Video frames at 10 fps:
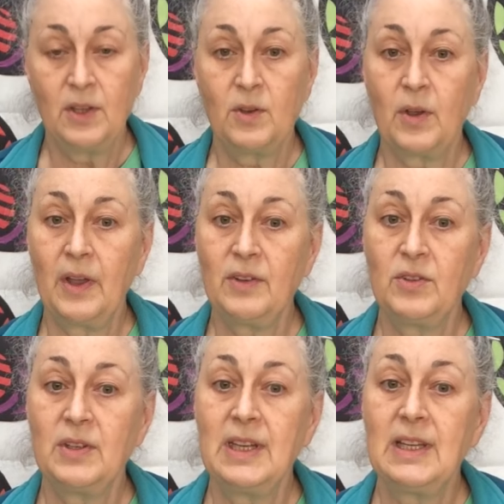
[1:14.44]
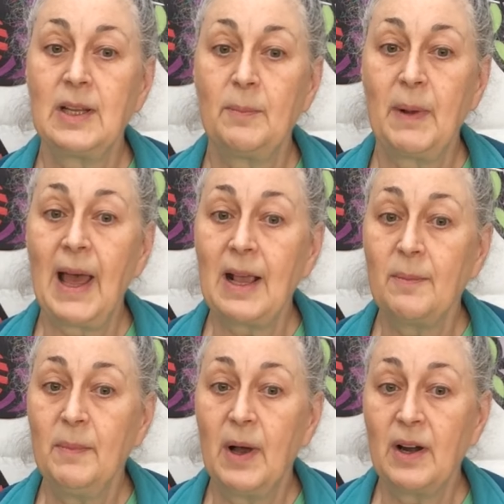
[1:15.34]
You're going to need a black
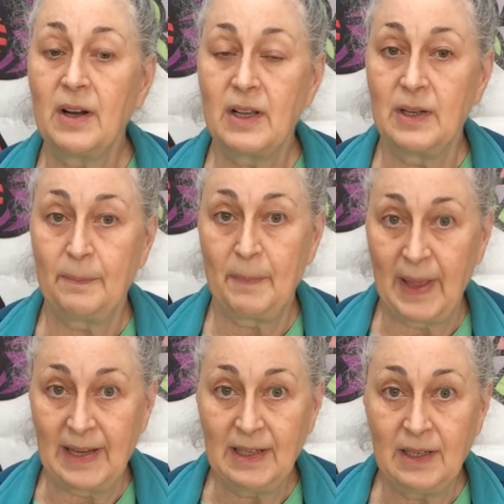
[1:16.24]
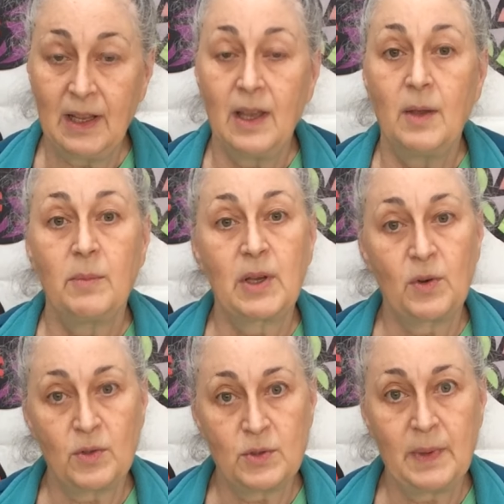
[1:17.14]
marker pen
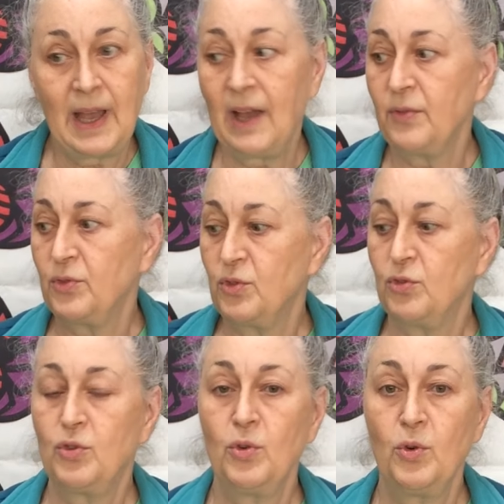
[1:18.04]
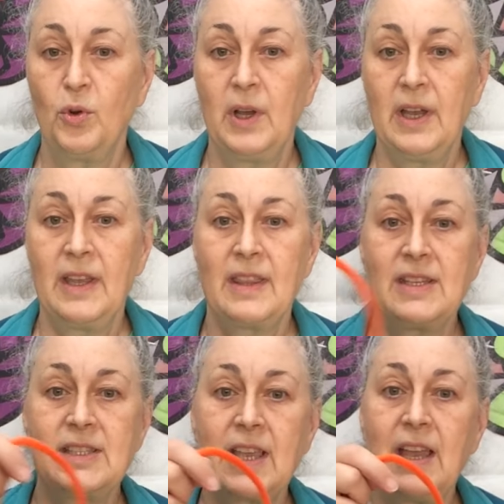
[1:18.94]
because we have to draw the
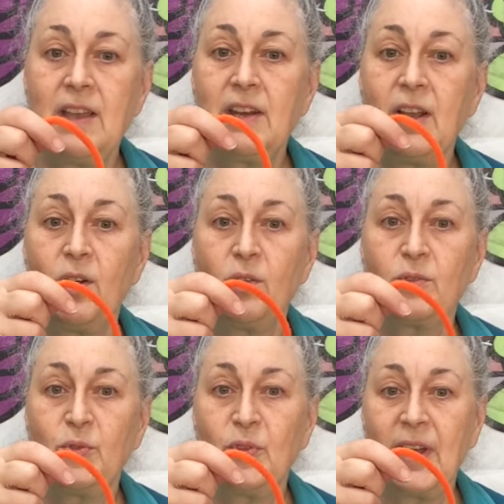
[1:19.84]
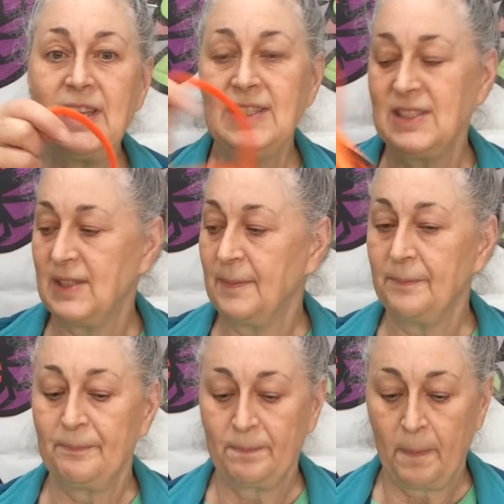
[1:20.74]
scary old face.
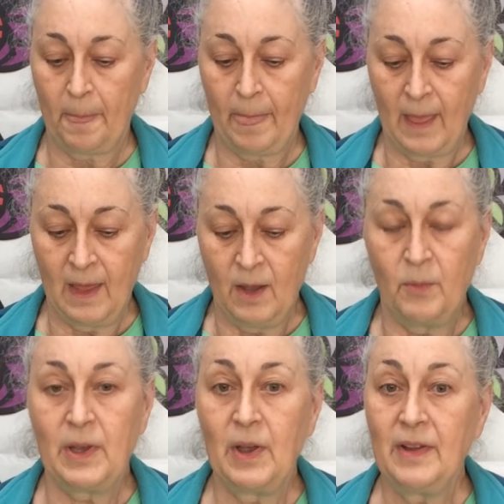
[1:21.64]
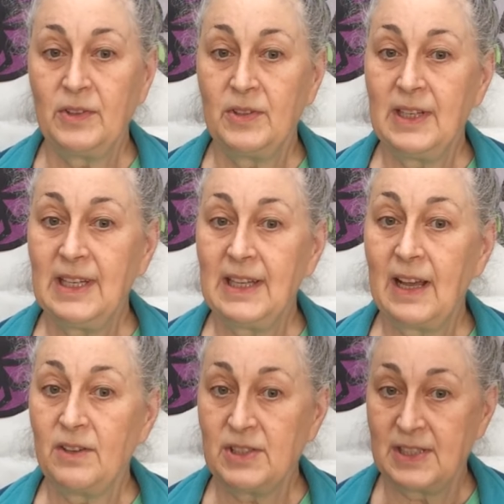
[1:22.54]
We're going to need
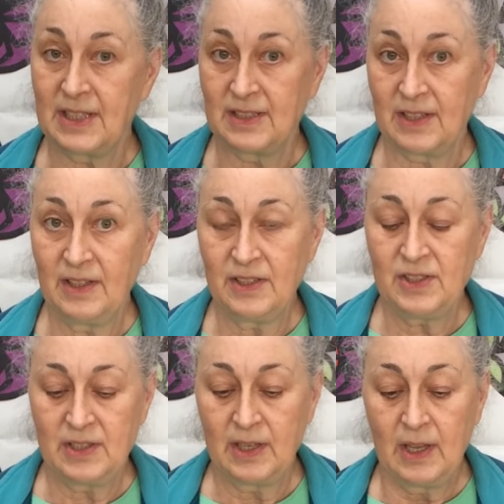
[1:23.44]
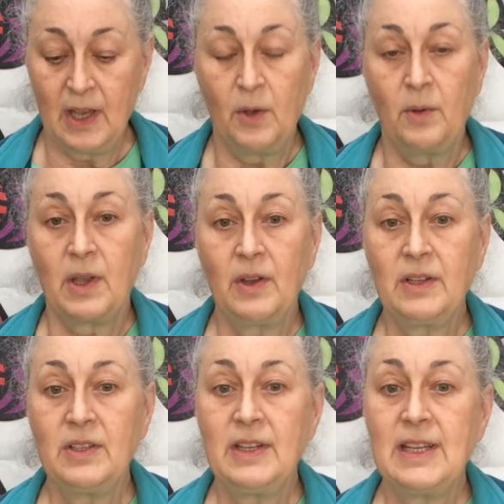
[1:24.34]
our scissors. We're
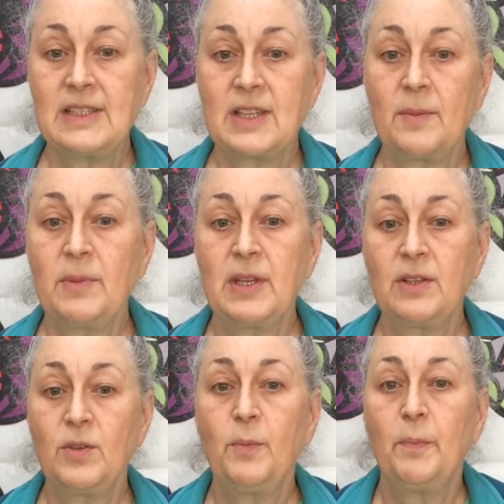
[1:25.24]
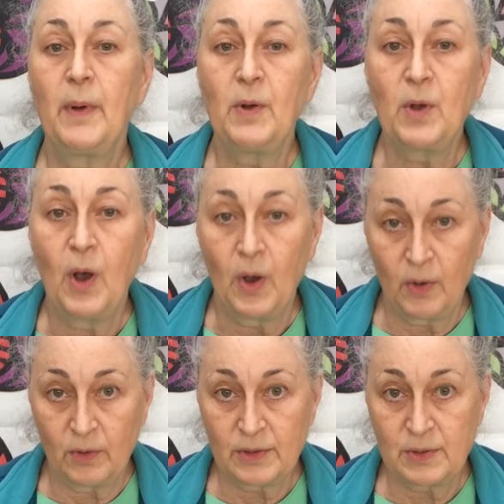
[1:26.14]
going to need something to poke
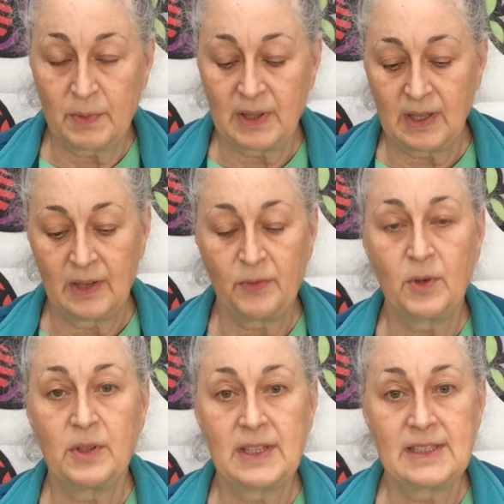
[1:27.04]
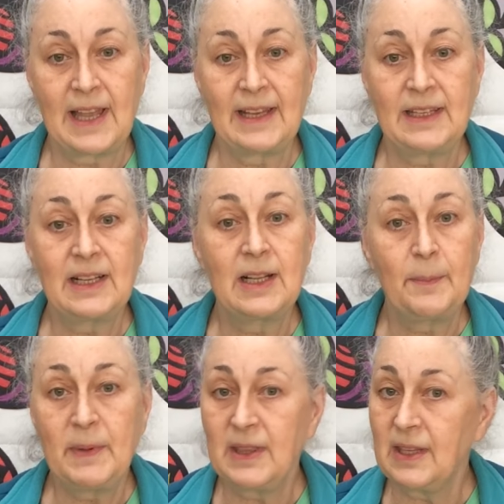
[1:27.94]
holes with. I've got this handy
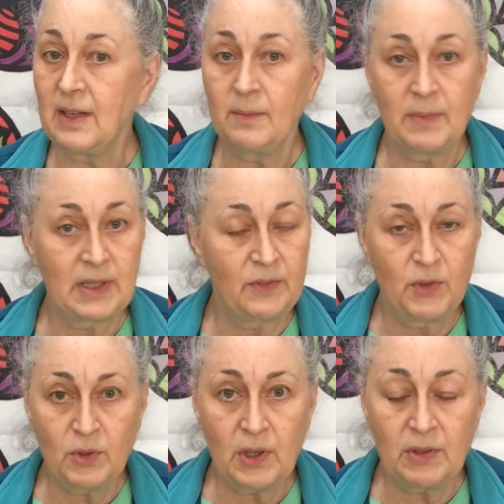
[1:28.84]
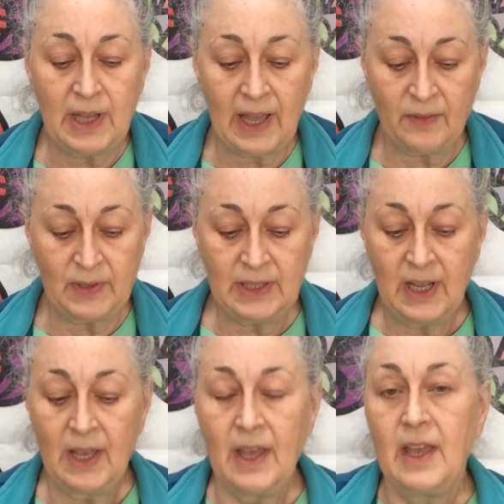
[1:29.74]
clippy thing, but if you don't have it,
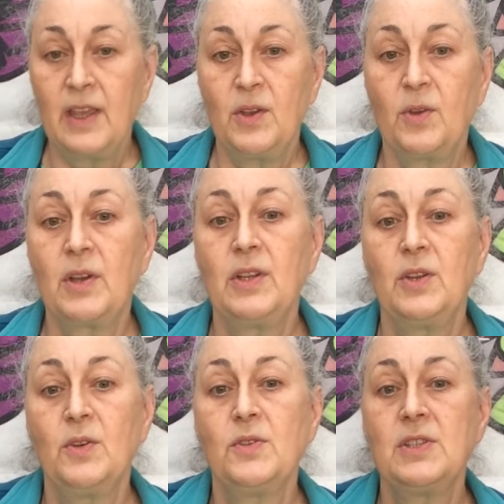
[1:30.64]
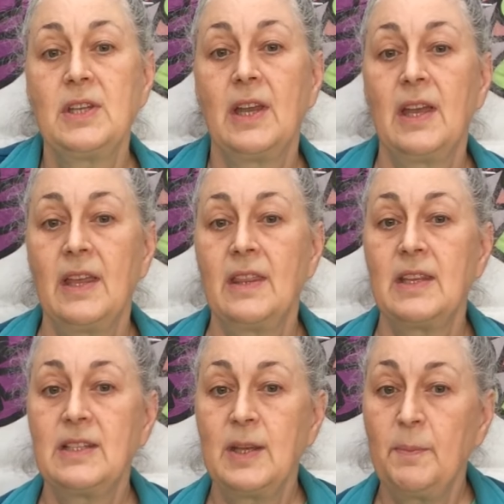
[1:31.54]
you can use
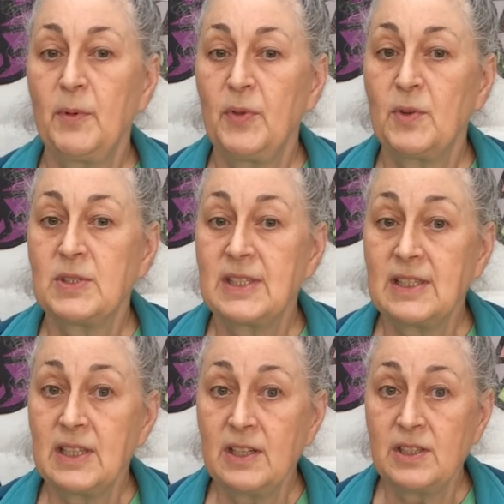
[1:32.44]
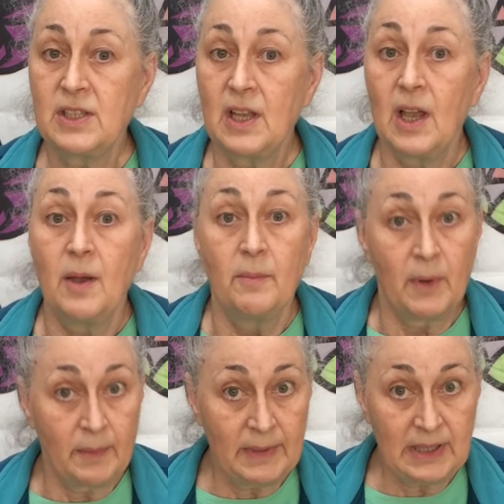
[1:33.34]
the tip of your scissors.
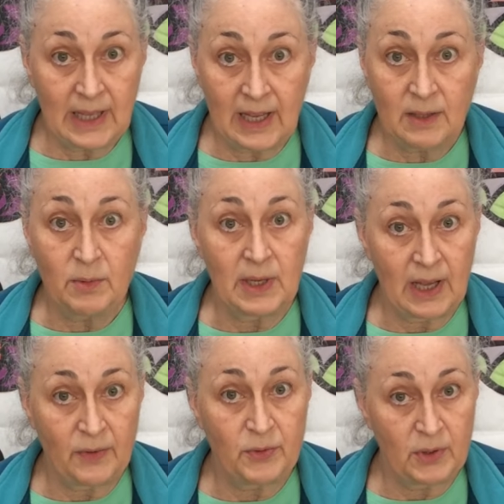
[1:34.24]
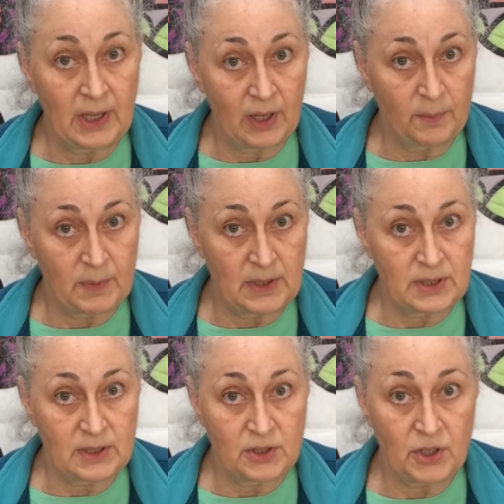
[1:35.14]
Mom and dad will have to help.
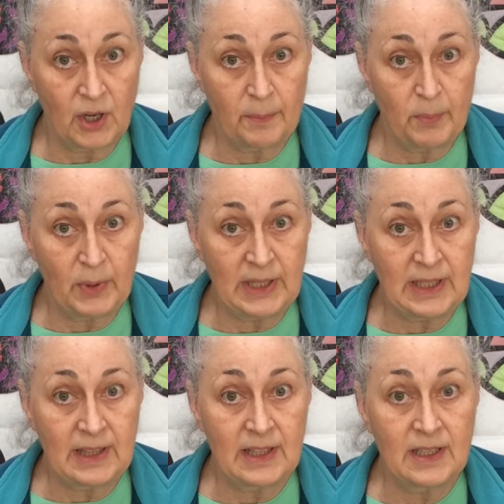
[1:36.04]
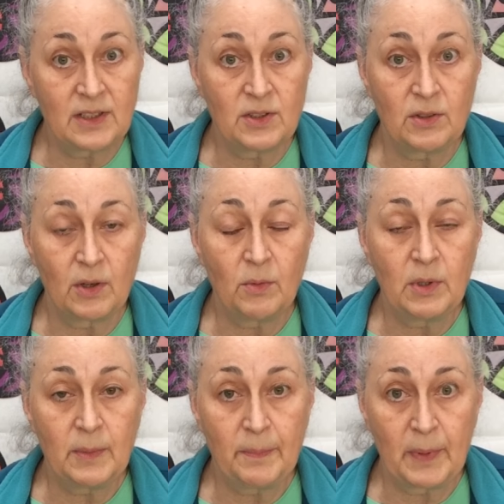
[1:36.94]
This is sharp pointy things. You don't
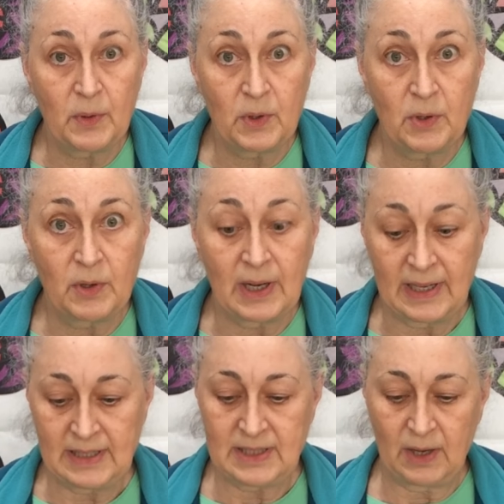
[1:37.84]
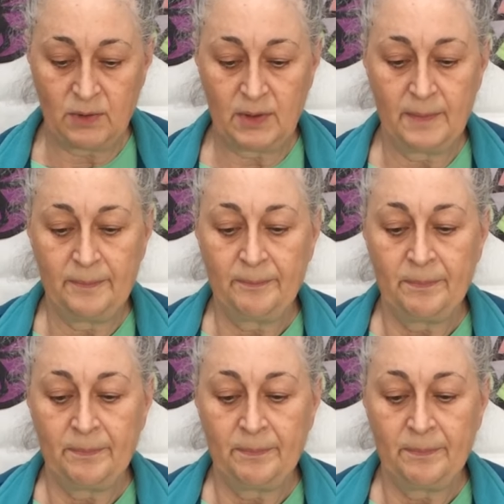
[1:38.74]
want to poke your eyes out.